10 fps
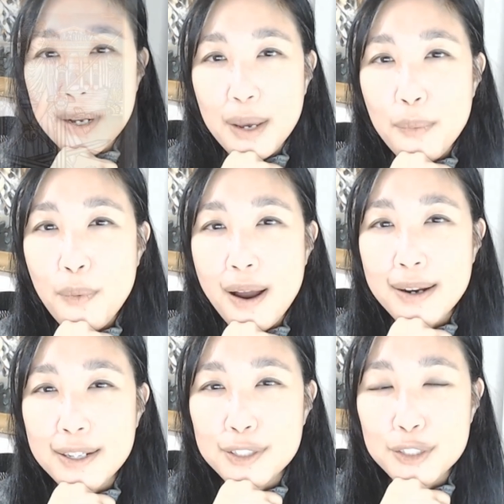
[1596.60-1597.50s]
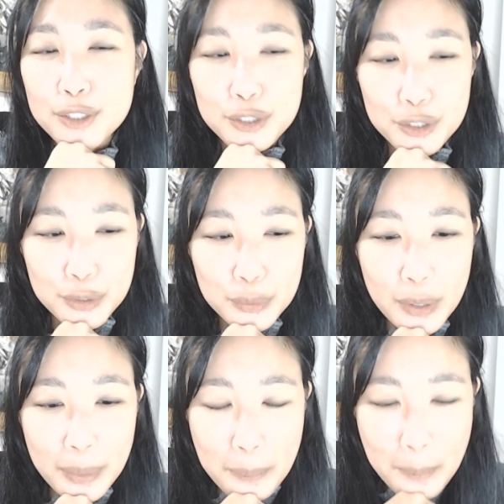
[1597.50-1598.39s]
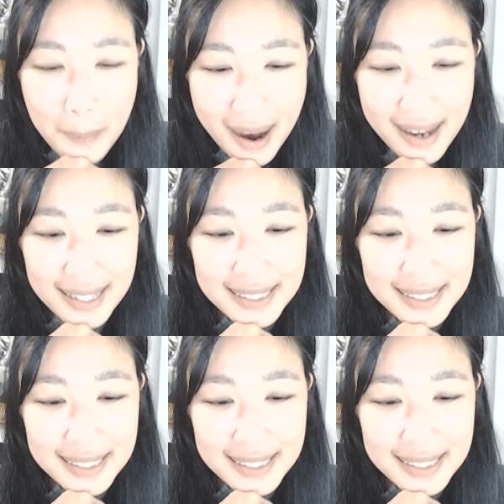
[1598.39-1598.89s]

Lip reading: wanted to do with my